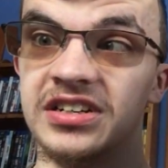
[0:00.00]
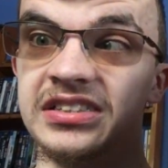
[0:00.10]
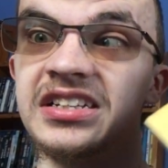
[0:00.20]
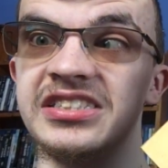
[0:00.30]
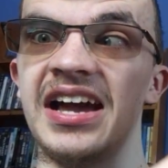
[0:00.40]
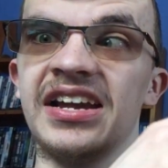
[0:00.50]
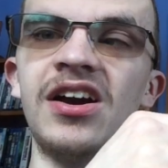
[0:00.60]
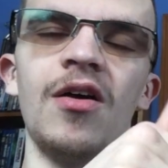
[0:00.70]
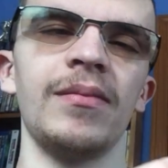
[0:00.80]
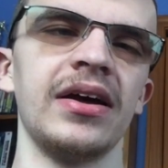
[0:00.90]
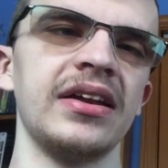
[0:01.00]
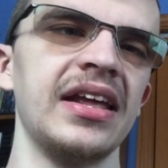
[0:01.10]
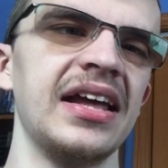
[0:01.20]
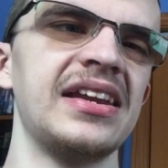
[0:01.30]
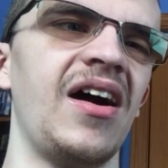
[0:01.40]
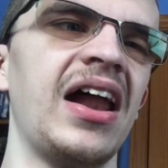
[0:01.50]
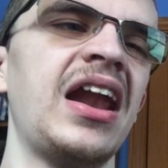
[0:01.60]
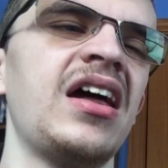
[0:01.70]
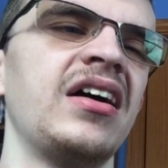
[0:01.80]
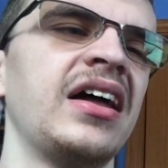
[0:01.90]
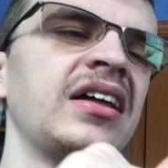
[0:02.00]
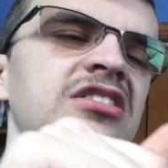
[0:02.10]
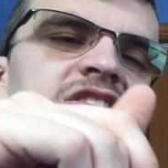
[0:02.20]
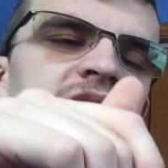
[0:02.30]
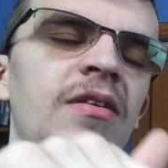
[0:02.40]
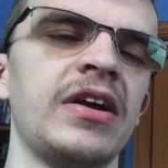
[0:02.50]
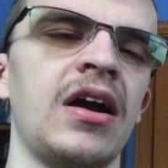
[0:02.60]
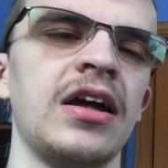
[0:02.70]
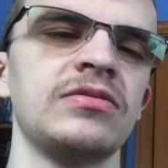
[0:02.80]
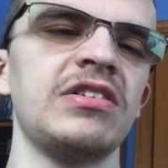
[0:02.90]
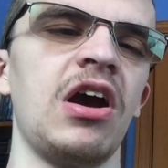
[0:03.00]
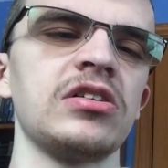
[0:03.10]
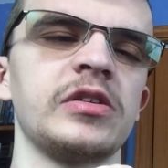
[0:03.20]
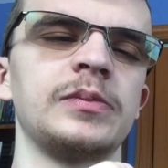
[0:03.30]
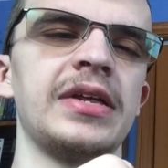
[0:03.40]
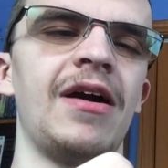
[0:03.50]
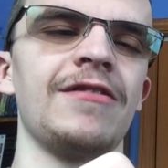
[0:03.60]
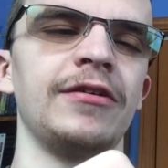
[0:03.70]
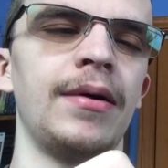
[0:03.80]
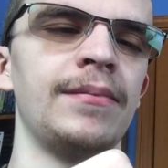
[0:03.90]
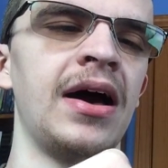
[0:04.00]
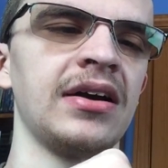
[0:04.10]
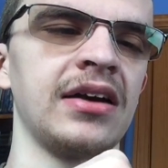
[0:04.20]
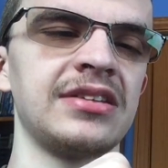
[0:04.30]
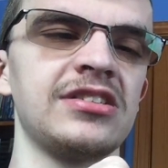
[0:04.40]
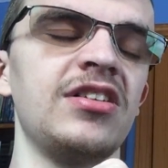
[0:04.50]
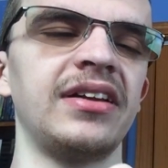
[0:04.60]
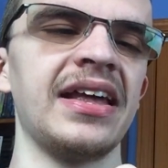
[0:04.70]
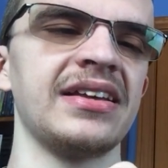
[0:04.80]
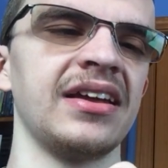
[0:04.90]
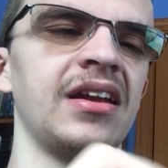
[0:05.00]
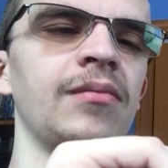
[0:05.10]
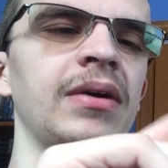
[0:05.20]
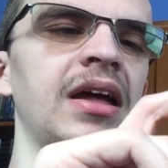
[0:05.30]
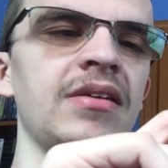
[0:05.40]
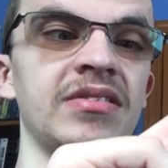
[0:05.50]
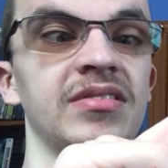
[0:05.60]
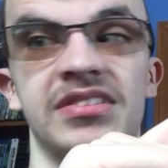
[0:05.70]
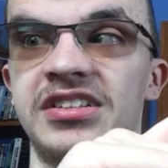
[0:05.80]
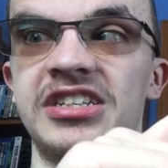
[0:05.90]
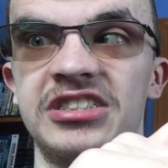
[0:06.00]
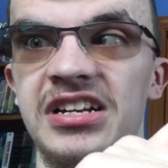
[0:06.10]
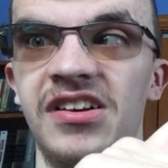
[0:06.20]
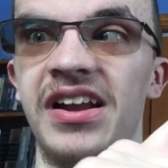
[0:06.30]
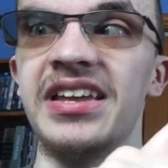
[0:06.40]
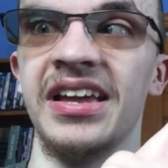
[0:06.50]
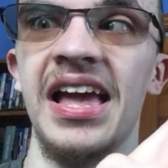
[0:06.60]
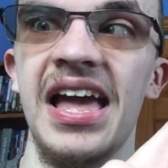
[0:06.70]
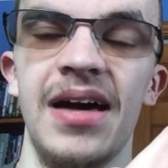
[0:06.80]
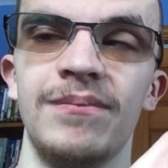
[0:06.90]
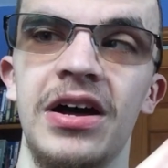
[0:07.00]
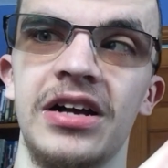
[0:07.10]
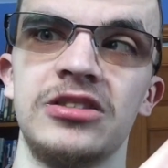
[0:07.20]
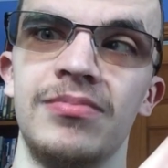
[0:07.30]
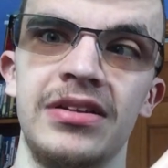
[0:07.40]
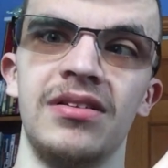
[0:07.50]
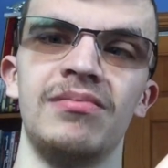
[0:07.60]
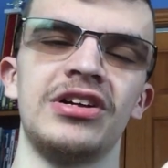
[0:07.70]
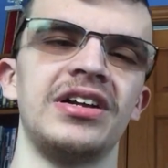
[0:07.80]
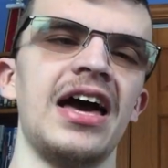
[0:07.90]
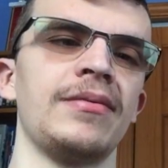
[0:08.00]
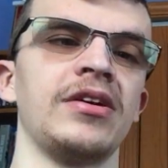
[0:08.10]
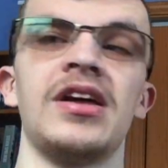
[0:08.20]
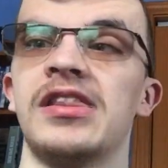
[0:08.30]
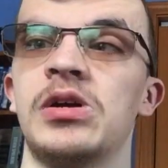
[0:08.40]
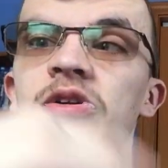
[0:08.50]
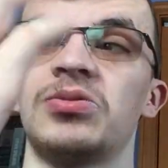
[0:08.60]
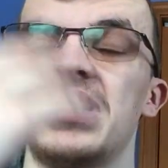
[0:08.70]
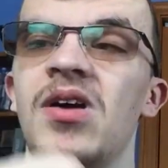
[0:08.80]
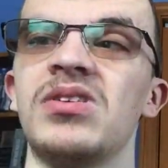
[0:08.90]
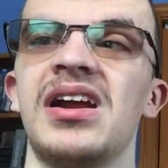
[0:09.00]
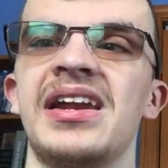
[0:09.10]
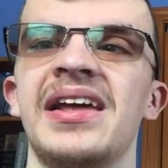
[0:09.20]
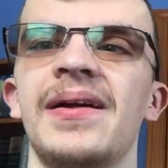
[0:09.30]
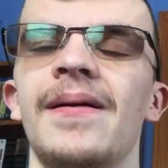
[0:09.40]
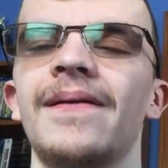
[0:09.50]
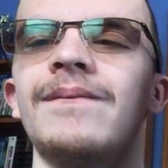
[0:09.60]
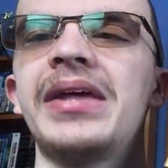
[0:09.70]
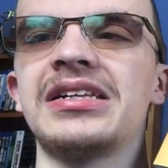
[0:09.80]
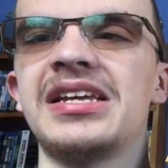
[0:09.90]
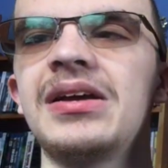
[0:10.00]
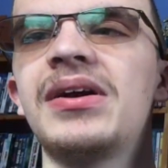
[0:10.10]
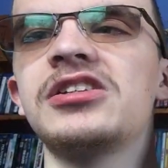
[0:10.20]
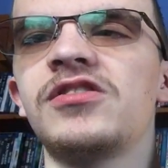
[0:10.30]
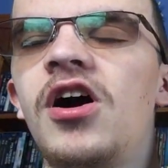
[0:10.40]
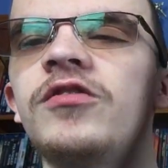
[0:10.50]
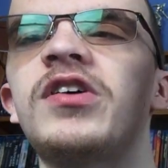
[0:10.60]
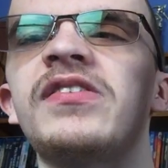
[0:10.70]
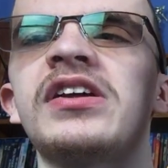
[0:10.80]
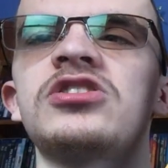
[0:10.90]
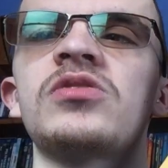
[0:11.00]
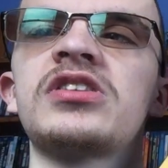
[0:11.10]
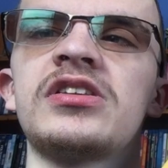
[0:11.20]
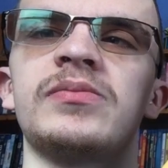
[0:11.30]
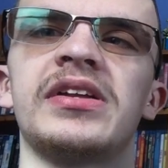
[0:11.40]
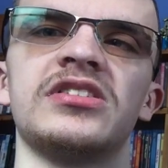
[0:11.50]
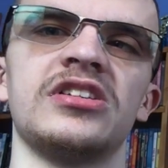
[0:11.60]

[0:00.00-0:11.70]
go, this, yeah, I know, but, no, it's very hard to explain how I feel about manga, because I still like it, you know, but I haven't checked out any mangas from my local library, nor do I own any. Yes, anyways, all 5 issues of this main